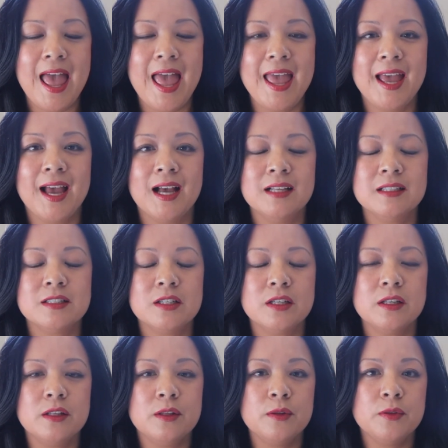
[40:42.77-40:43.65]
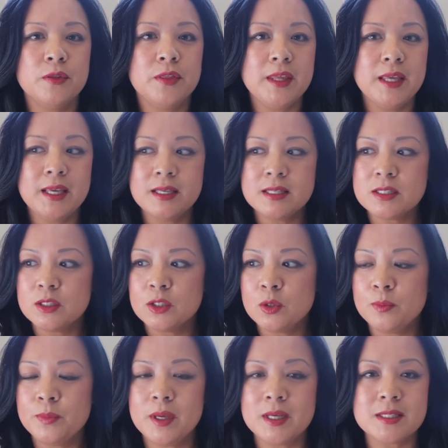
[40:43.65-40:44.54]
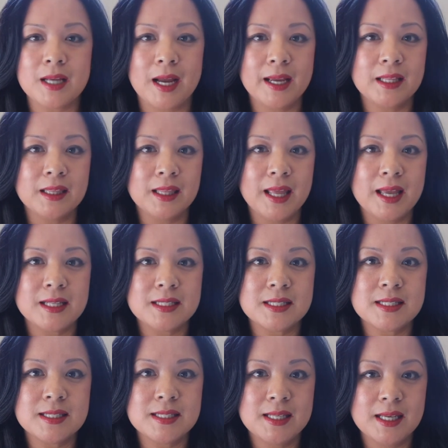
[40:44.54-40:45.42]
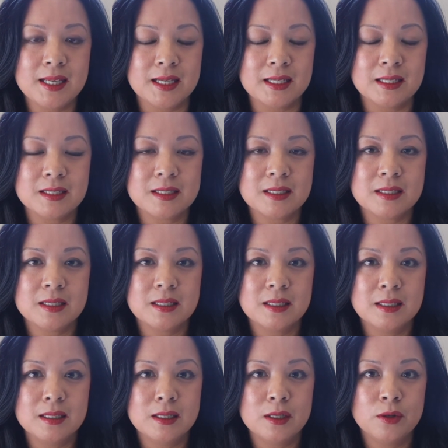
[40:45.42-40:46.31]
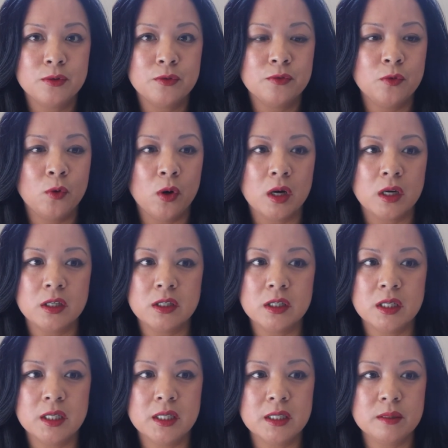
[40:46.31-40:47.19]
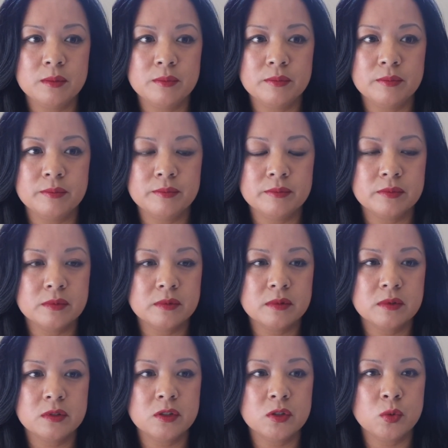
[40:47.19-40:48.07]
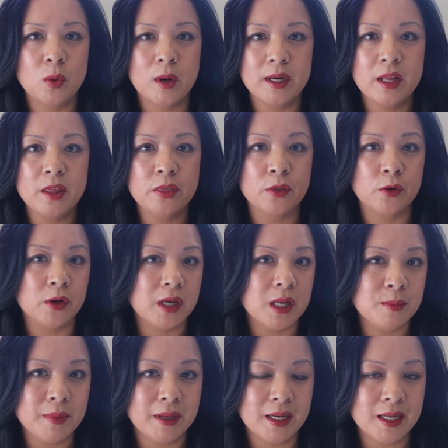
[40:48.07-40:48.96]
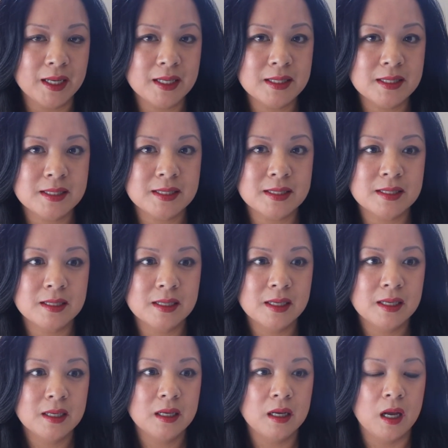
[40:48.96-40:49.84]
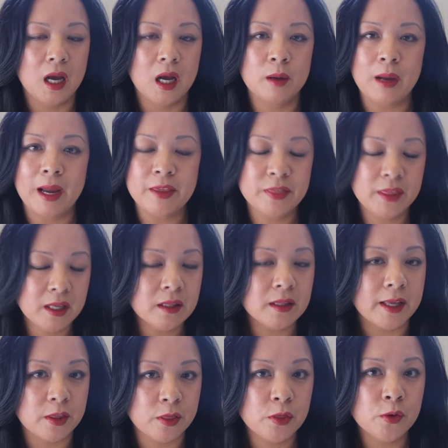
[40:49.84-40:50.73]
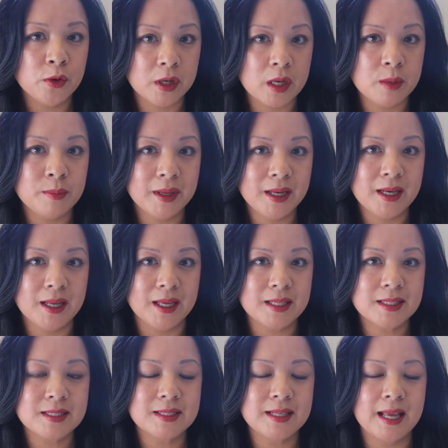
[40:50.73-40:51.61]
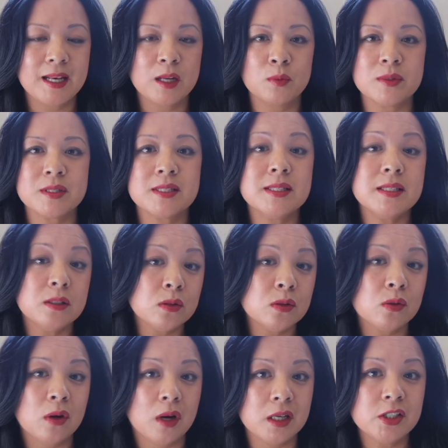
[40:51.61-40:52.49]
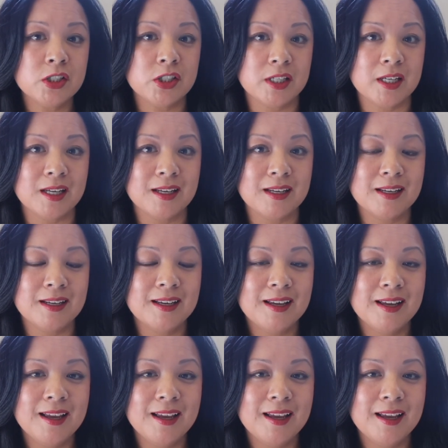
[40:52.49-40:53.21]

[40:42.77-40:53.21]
And these lumpias I let sit for a good 20-30 minutes. I think like 30 minutes, and it was still crunchy.